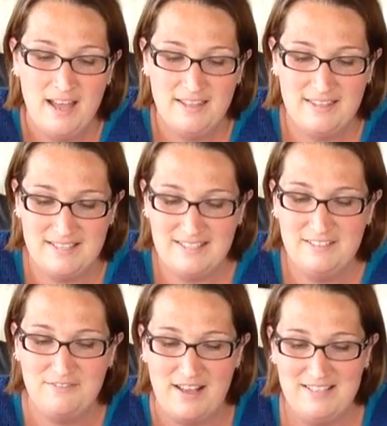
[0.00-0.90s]
This
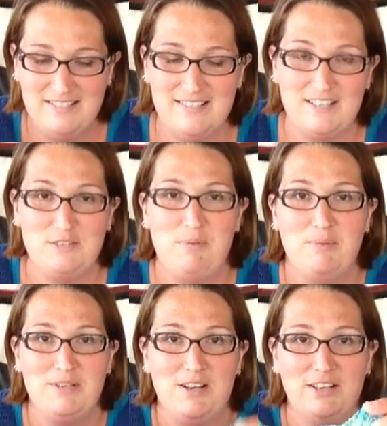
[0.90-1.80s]
little vest is actually
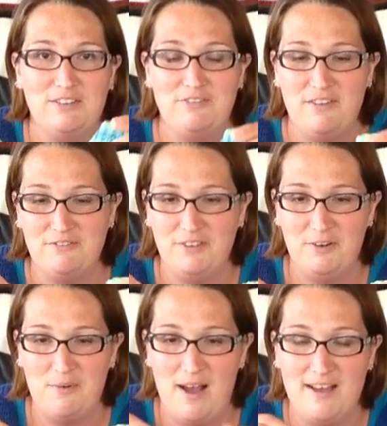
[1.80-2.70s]
probably not going to fit for
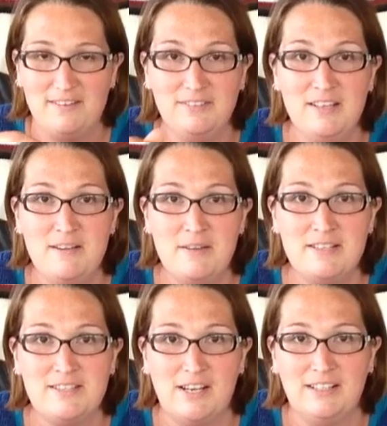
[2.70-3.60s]
a while.
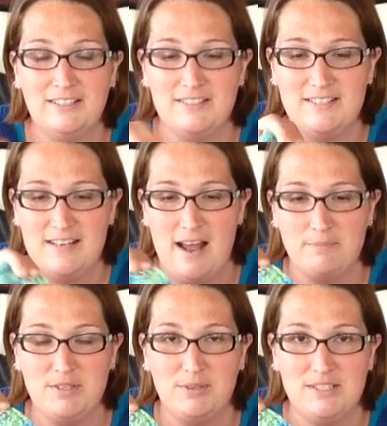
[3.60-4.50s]
It's got a little snap
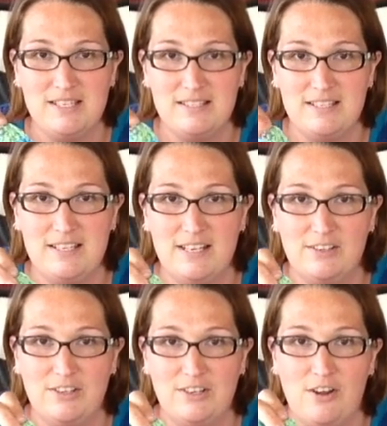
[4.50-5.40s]
so it's easy to get
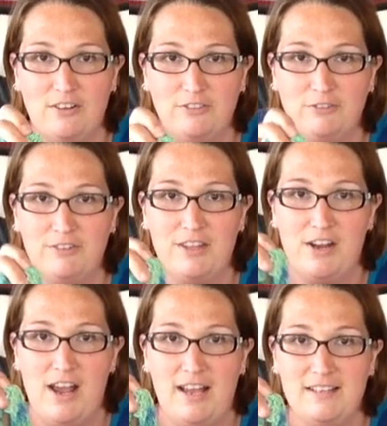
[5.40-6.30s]
on and off over their
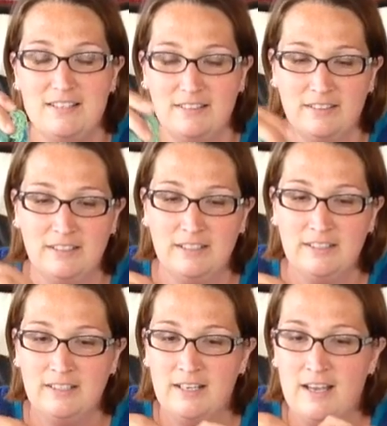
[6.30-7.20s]
head.
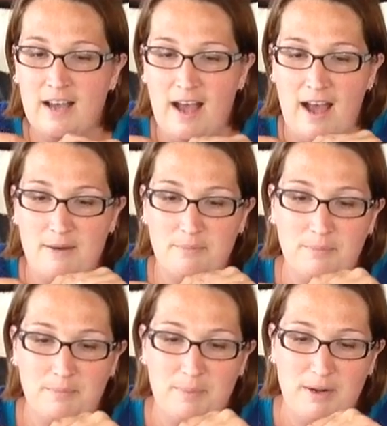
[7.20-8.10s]

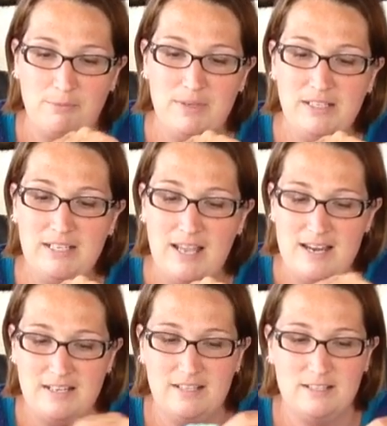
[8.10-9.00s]
But I really
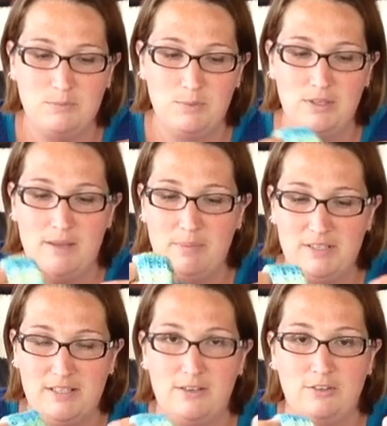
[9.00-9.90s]
liked this wool. I
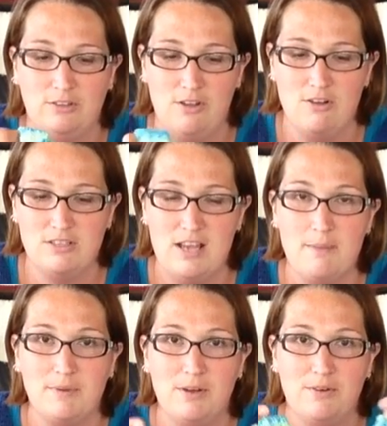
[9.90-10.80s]
picked it out a long
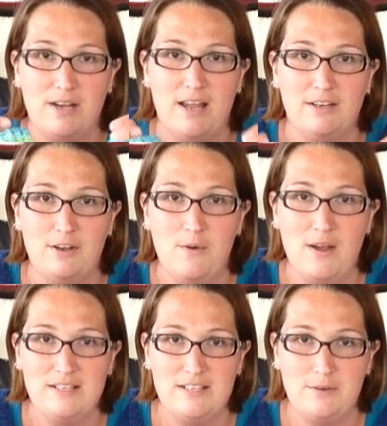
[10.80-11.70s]
time ago and had no
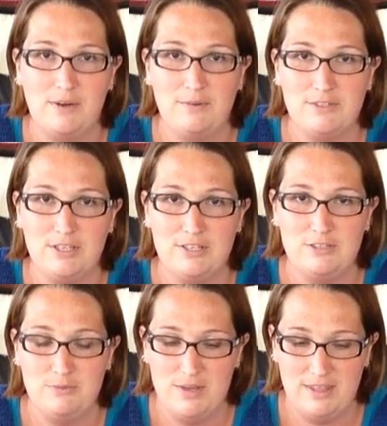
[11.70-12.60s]
idea what I was going to
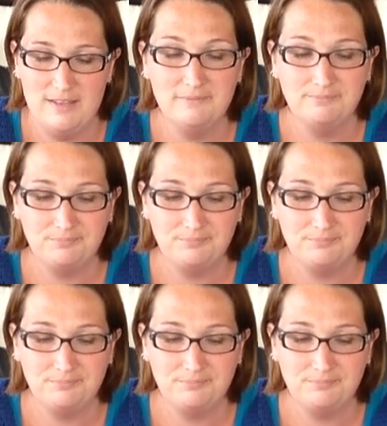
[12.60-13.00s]
do with it.